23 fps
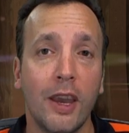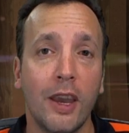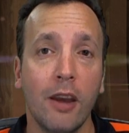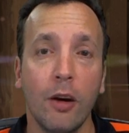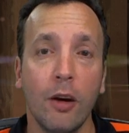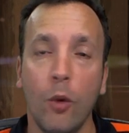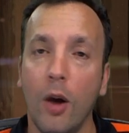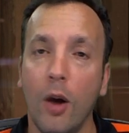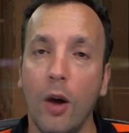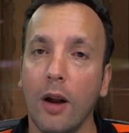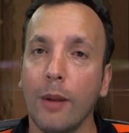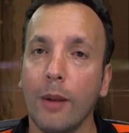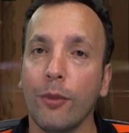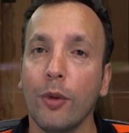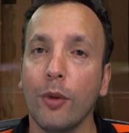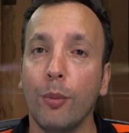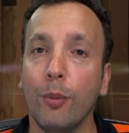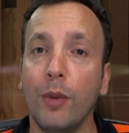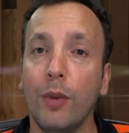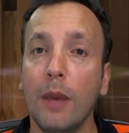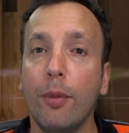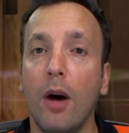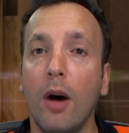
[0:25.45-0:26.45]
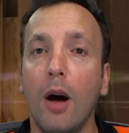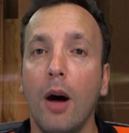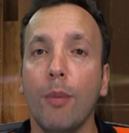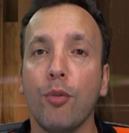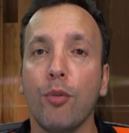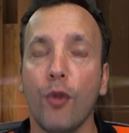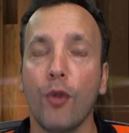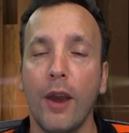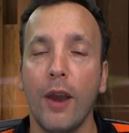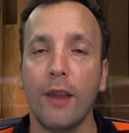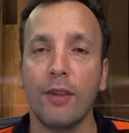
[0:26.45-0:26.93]
Nick here. Welcome to
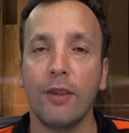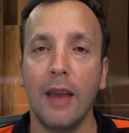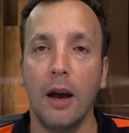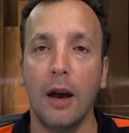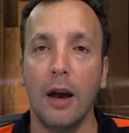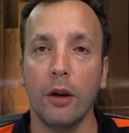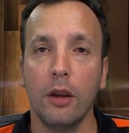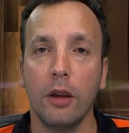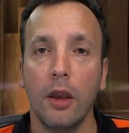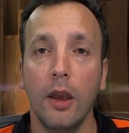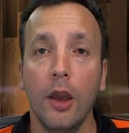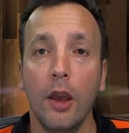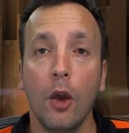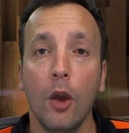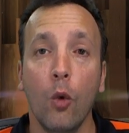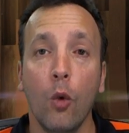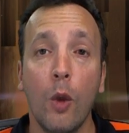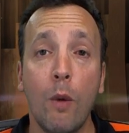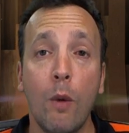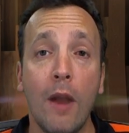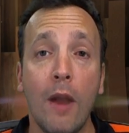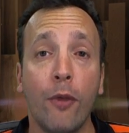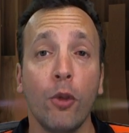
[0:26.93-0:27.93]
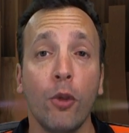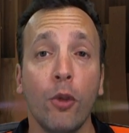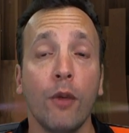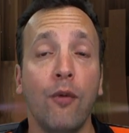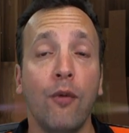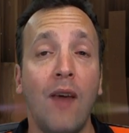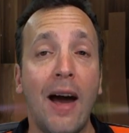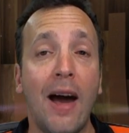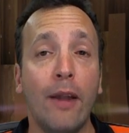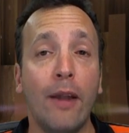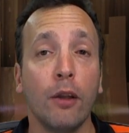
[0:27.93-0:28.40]
B-Ball Breakdown. We went
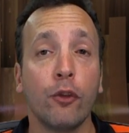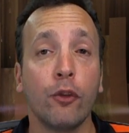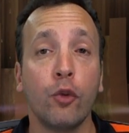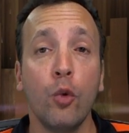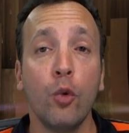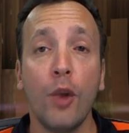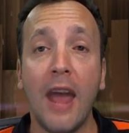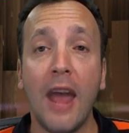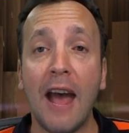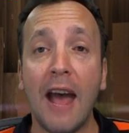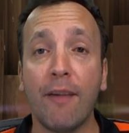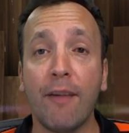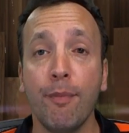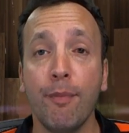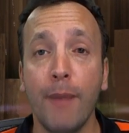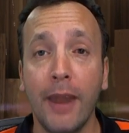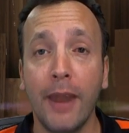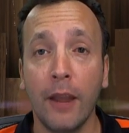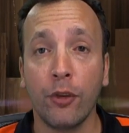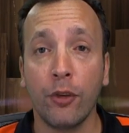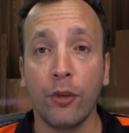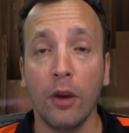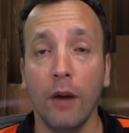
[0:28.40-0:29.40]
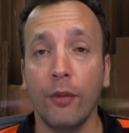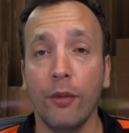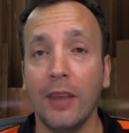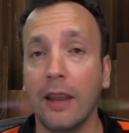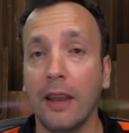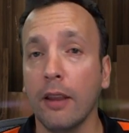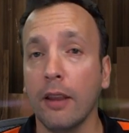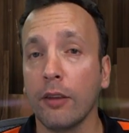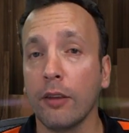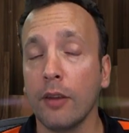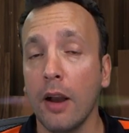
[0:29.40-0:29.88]
through the final two and a half minutes
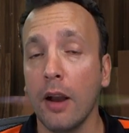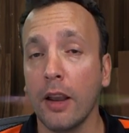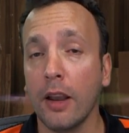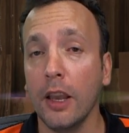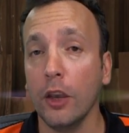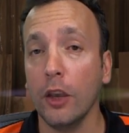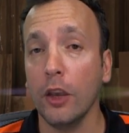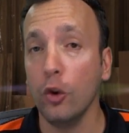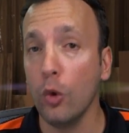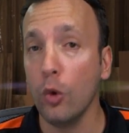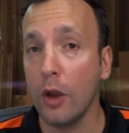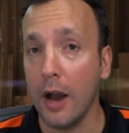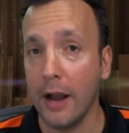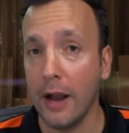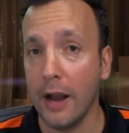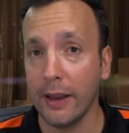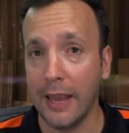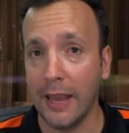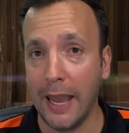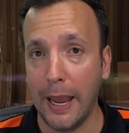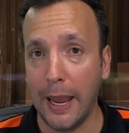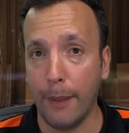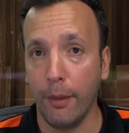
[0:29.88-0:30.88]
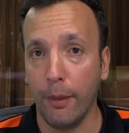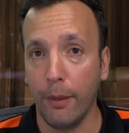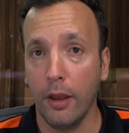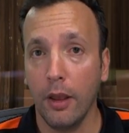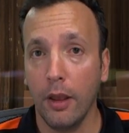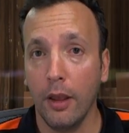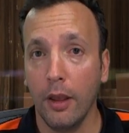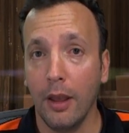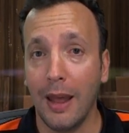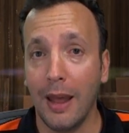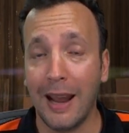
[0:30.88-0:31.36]
of the Kentucky-Yukon
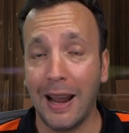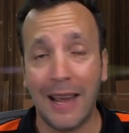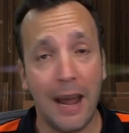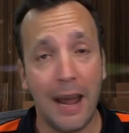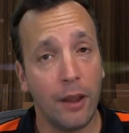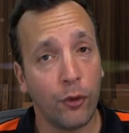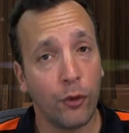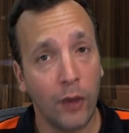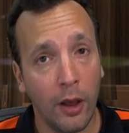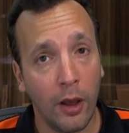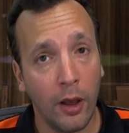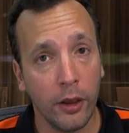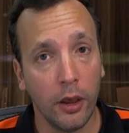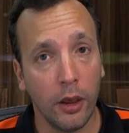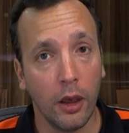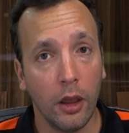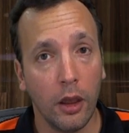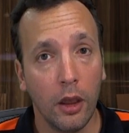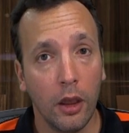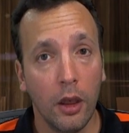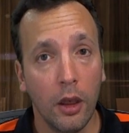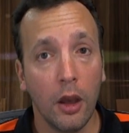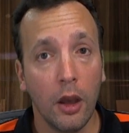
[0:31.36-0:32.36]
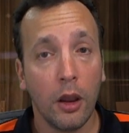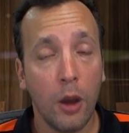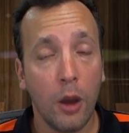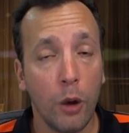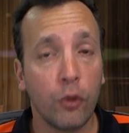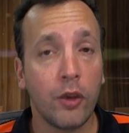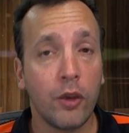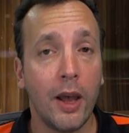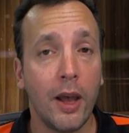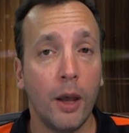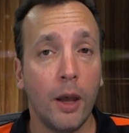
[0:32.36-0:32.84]
game. And I got to tell you,
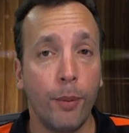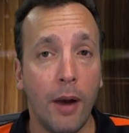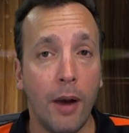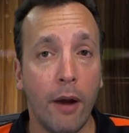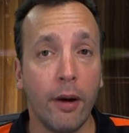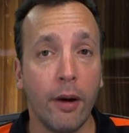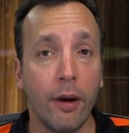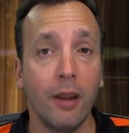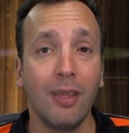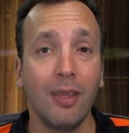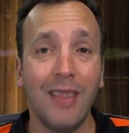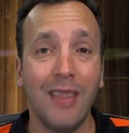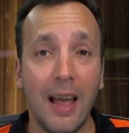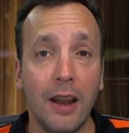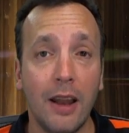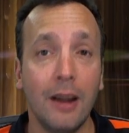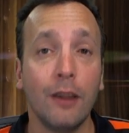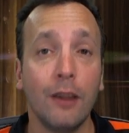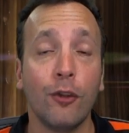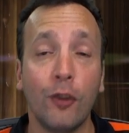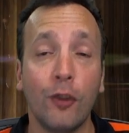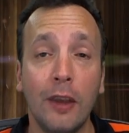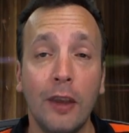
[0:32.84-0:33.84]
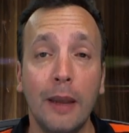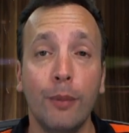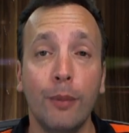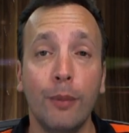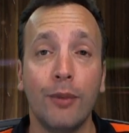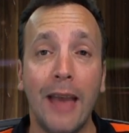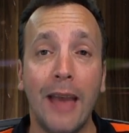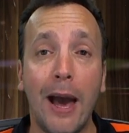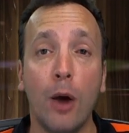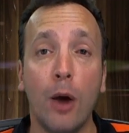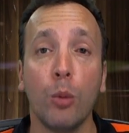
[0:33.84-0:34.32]
Coach Calipari let his
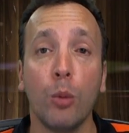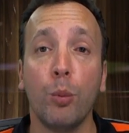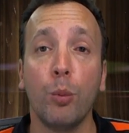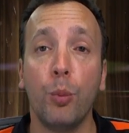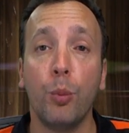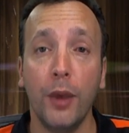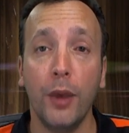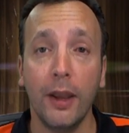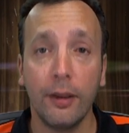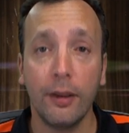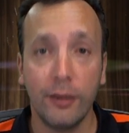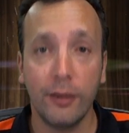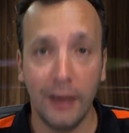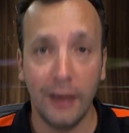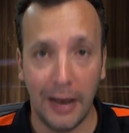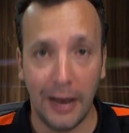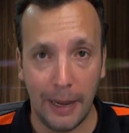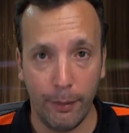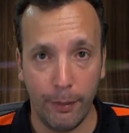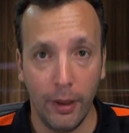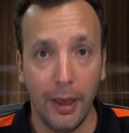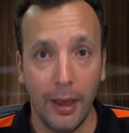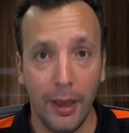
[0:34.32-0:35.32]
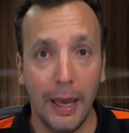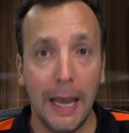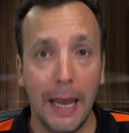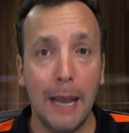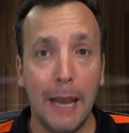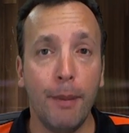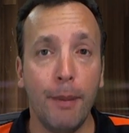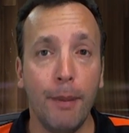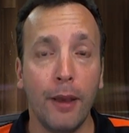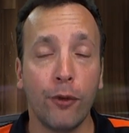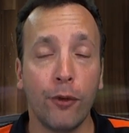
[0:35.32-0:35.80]
team down big time.
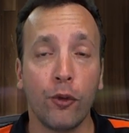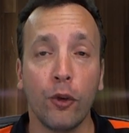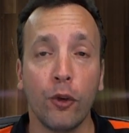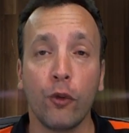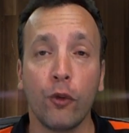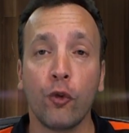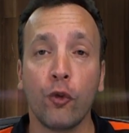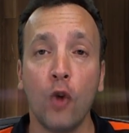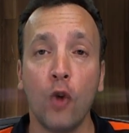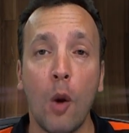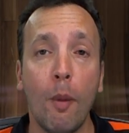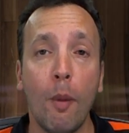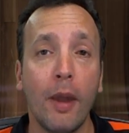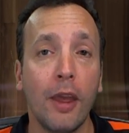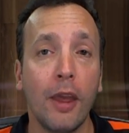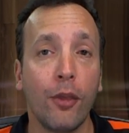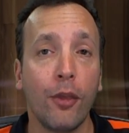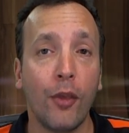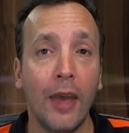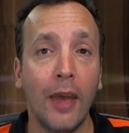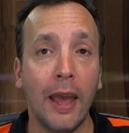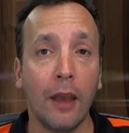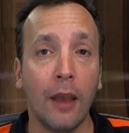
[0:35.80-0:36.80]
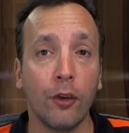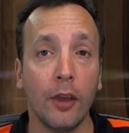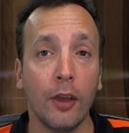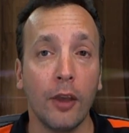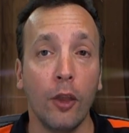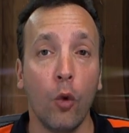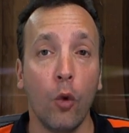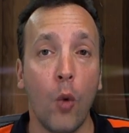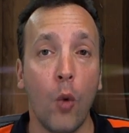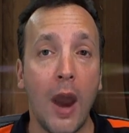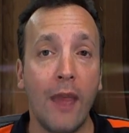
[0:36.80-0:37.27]
He missed so many
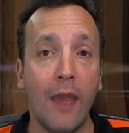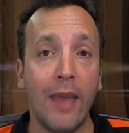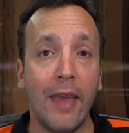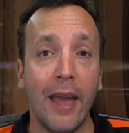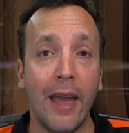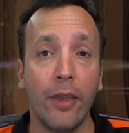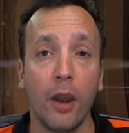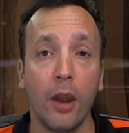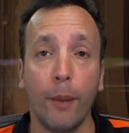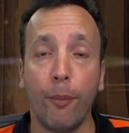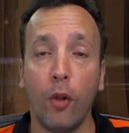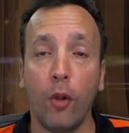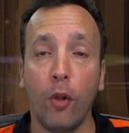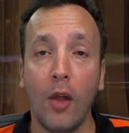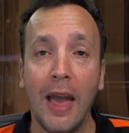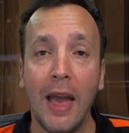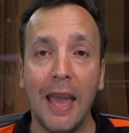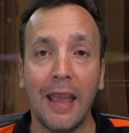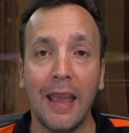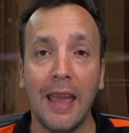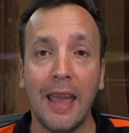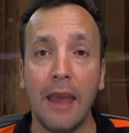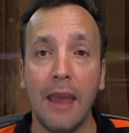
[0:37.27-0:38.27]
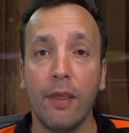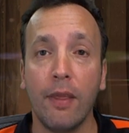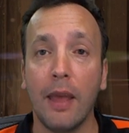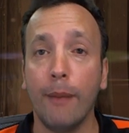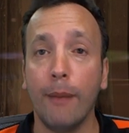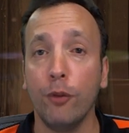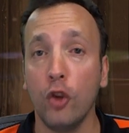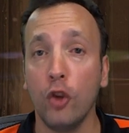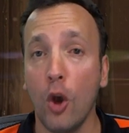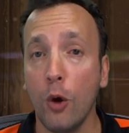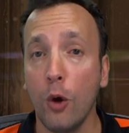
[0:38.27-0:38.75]
things, and the way they ended up playing
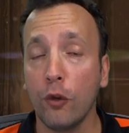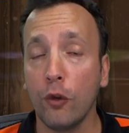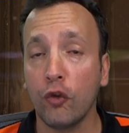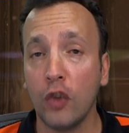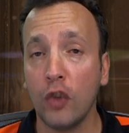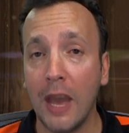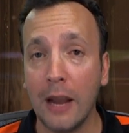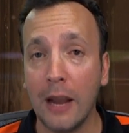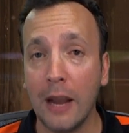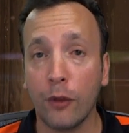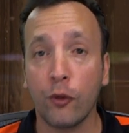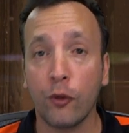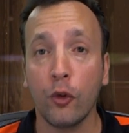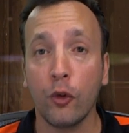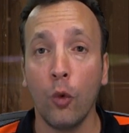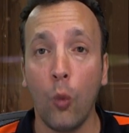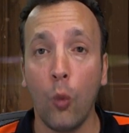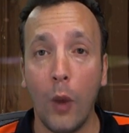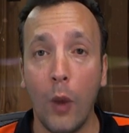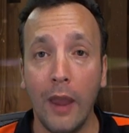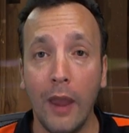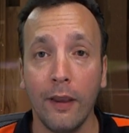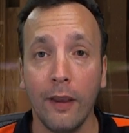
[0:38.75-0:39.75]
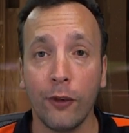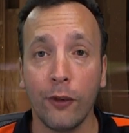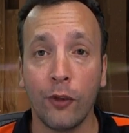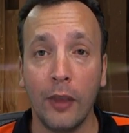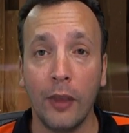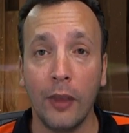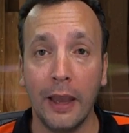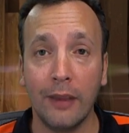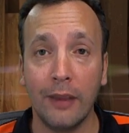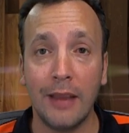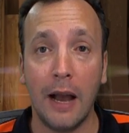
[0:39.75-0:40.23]
gave them no chance to win
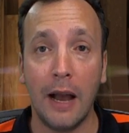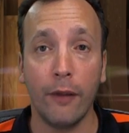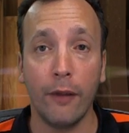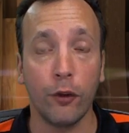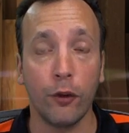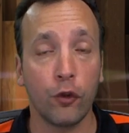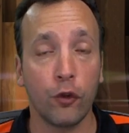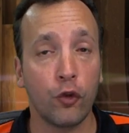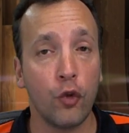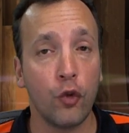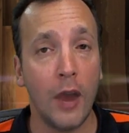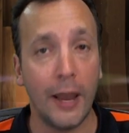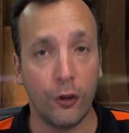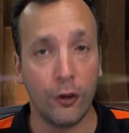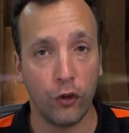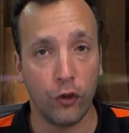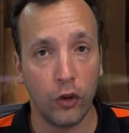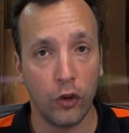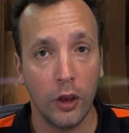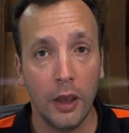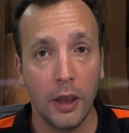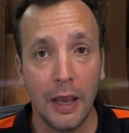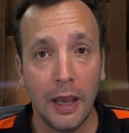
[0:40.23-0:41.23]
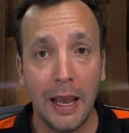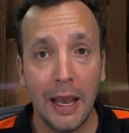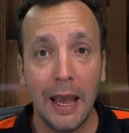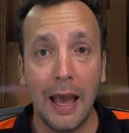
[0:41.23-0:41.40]
this thing down the stretch.